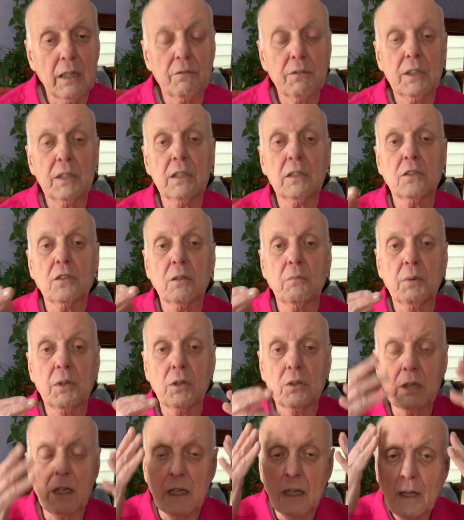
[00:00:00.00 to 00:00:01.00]
Everything's going to be
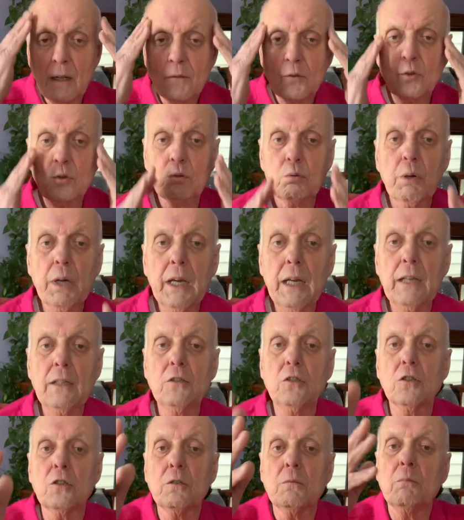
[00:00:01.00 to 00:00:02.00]
okay. Train
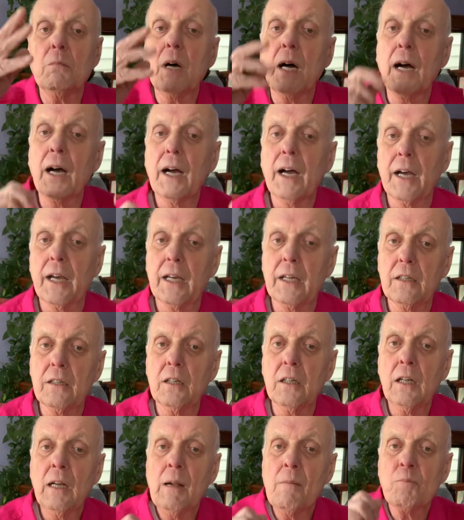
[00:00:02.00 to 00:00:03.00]
your
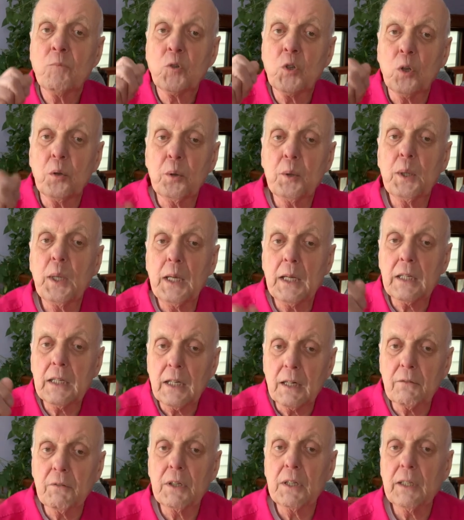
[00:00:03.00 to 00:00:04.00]
mind to think
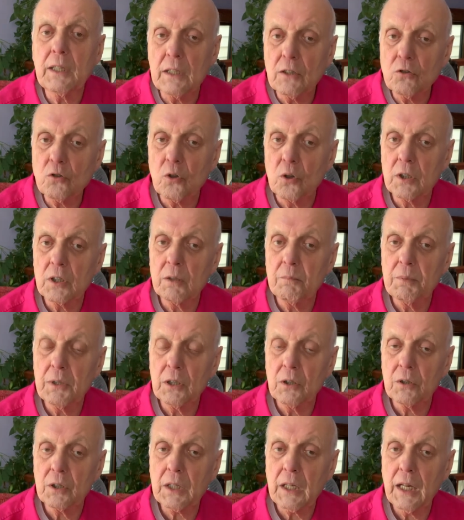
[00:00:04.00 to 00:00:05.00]
everything's going to be
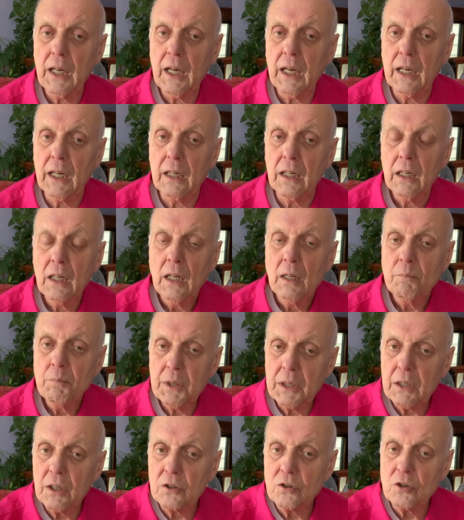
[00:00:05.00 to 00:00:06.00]
okay.
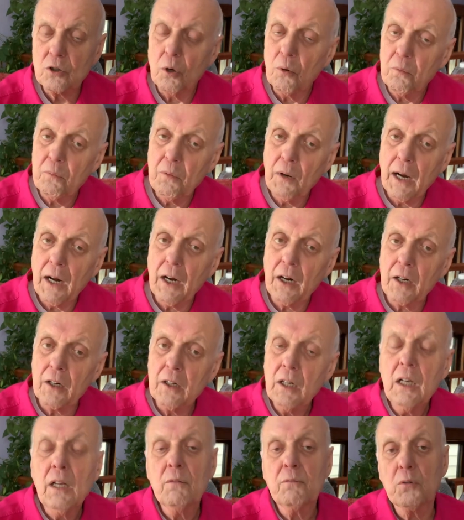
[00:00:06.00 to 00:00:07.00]
Because so
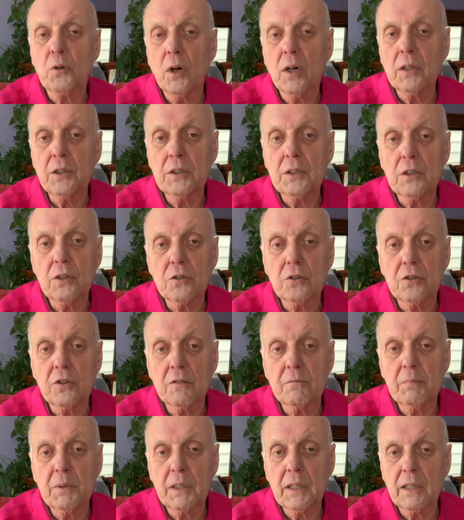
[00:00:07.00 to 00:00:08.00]
far, for all the years
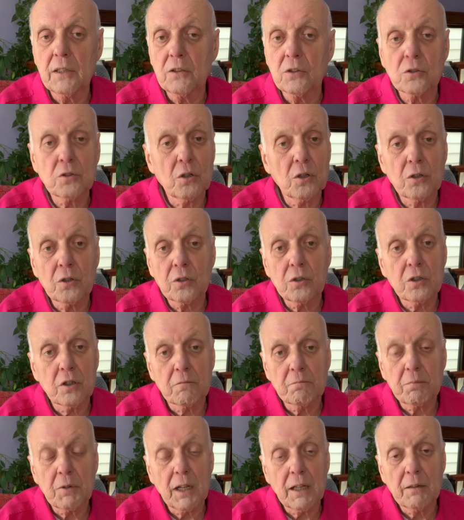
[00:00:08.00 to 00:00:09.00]
you've been on this earth,
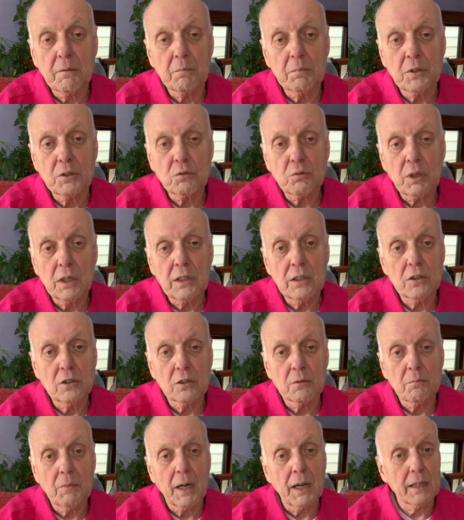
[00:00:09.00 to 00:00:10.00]
you've probably been training
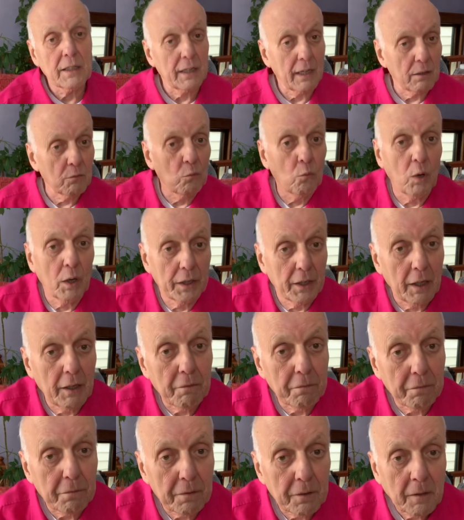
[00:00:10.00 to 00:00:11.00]
your mind that what
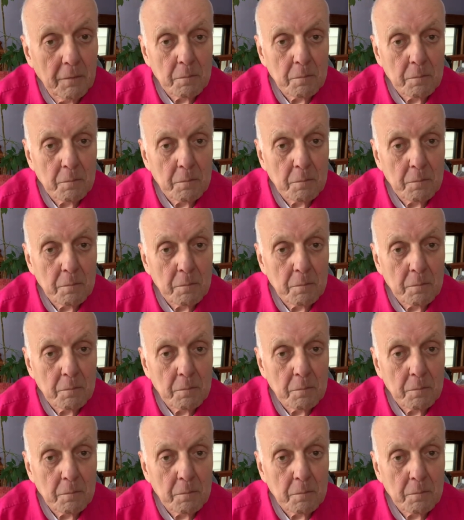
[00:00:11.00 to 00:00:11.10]
if?